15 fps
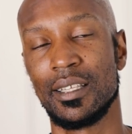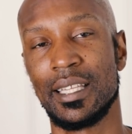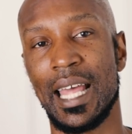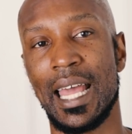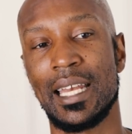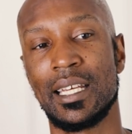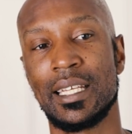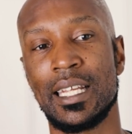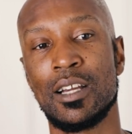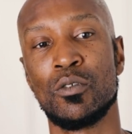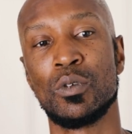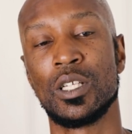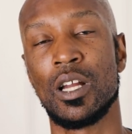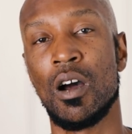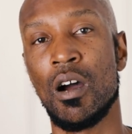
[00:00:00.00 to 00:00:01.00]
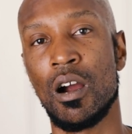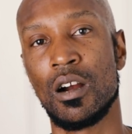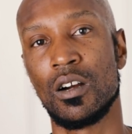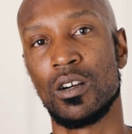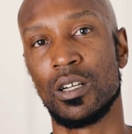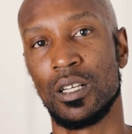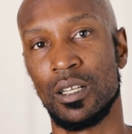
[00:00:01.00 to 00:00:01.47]
that deal with the
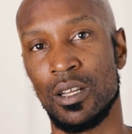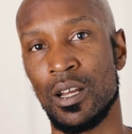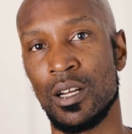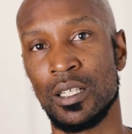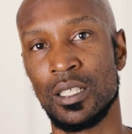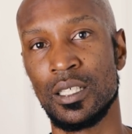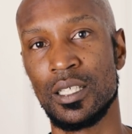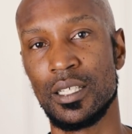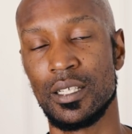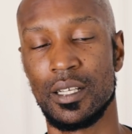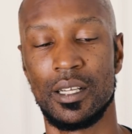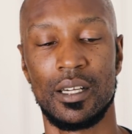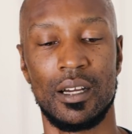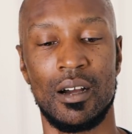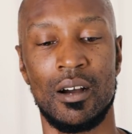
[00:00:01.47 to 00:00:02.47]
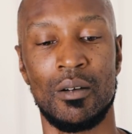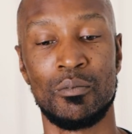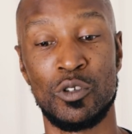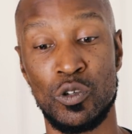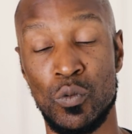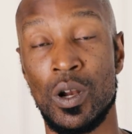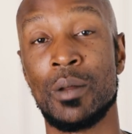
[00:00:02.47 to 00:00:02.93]
heart or the lungs,
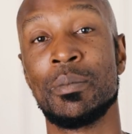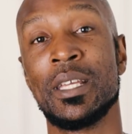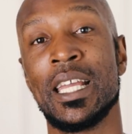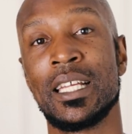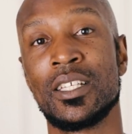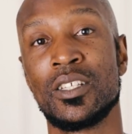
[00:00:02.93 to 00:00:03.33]
you want to be